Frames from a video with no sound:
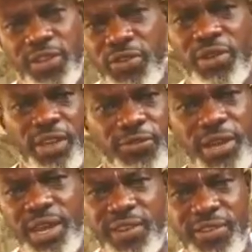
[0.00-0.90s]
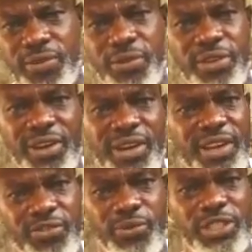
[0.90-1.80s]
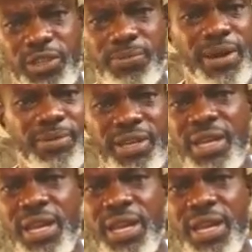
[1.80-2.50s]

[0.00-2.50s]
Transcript: It's going to give you energy during your cleanse, which you're probably